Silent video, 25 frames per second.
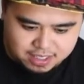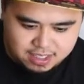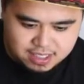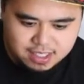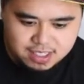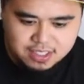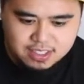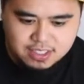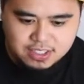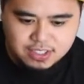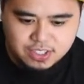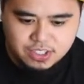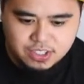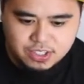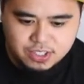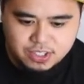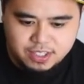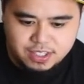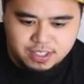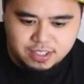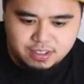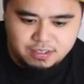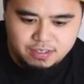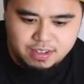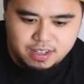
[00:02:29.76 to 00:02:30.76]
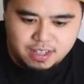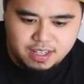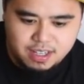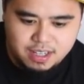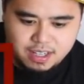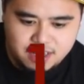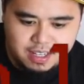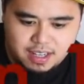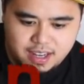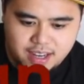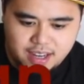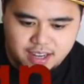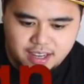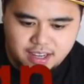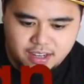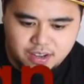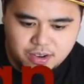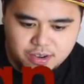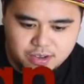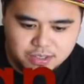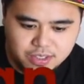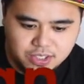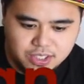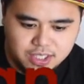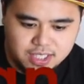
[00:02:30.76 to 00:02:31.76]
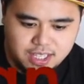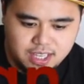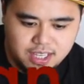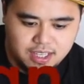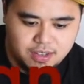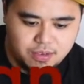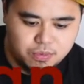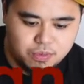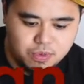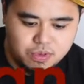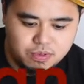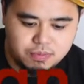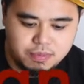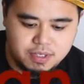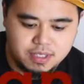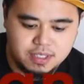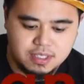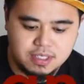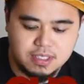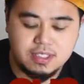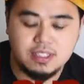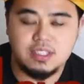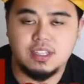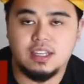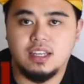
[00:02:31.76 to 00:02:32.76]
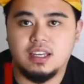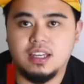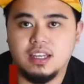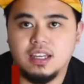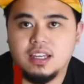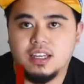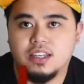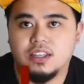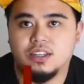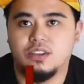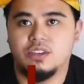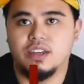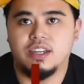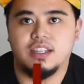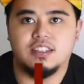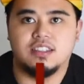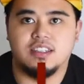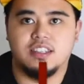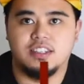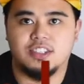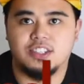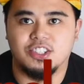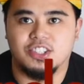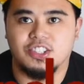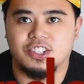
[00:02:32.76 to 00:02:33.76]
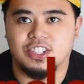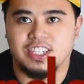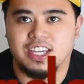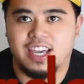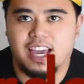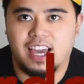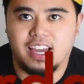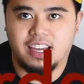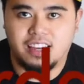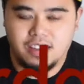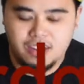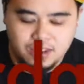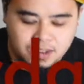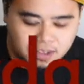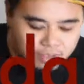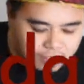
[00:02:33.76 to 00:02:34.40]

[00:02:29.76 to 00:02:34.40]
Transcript: it's Jordan 1 High OG Women's, UNC to Chicago.